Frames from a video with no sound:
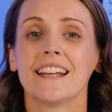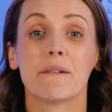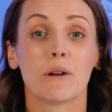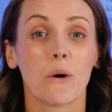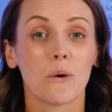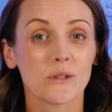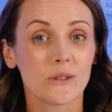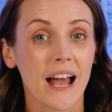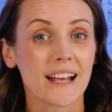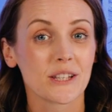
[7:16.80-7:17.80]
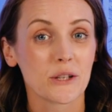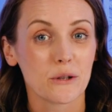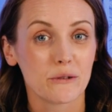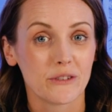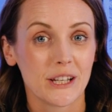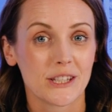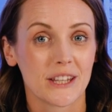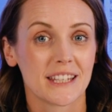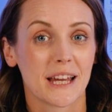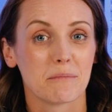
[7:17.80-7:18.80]
Now it also has a new feature
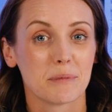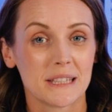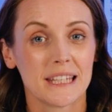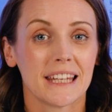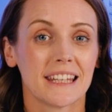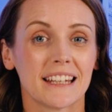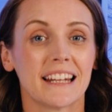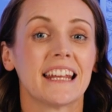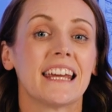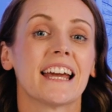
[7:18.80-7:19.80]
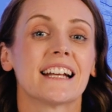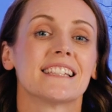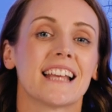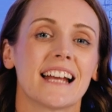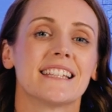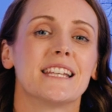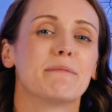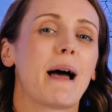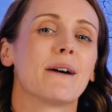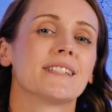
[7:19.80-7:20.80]
that I'm particularly excited
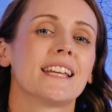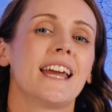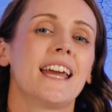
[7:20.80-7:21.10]
about.